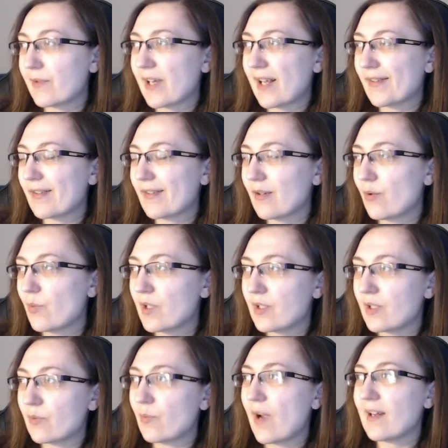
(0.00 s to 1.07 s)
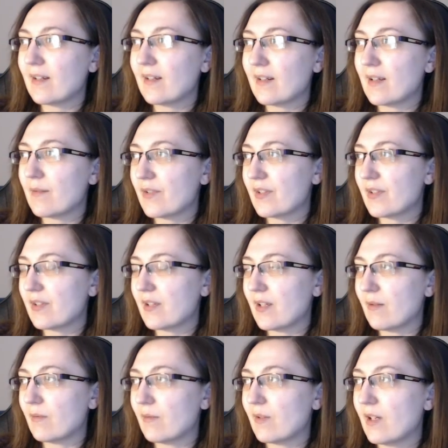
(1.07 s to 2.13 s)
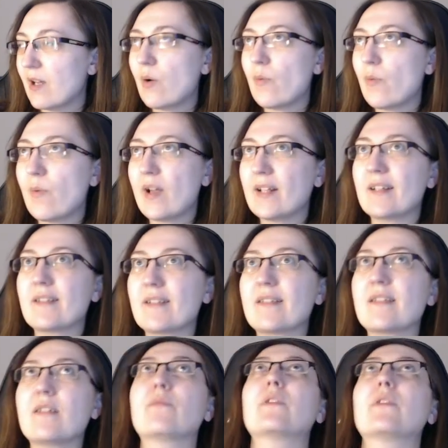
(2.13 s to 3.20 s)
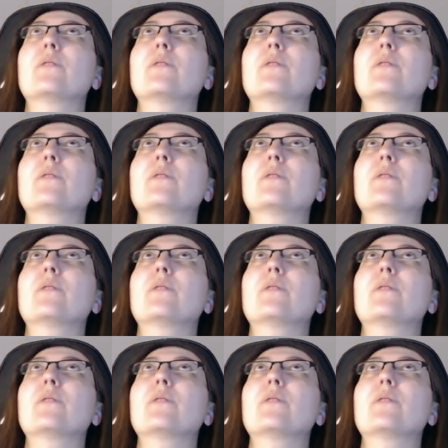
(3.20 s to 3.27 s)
Also, what Wangnam's team will be